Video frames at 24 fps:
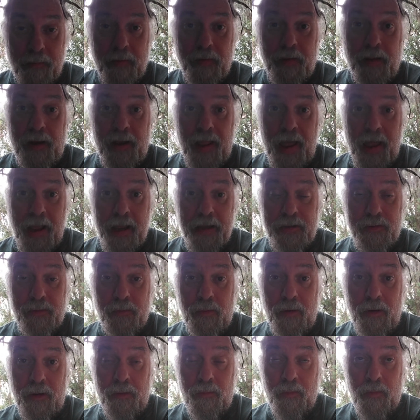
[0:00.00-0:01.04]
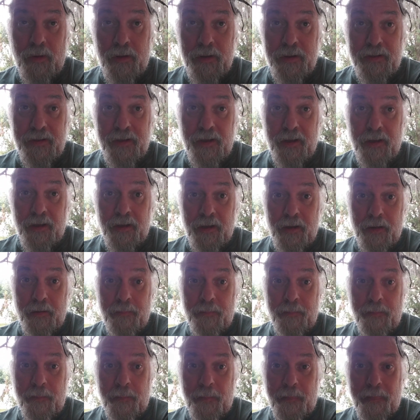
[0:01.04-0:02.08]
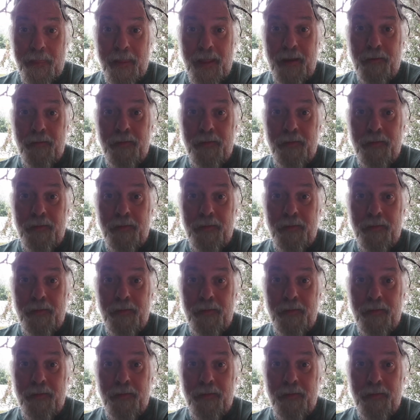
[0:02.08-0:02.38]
the last one was, it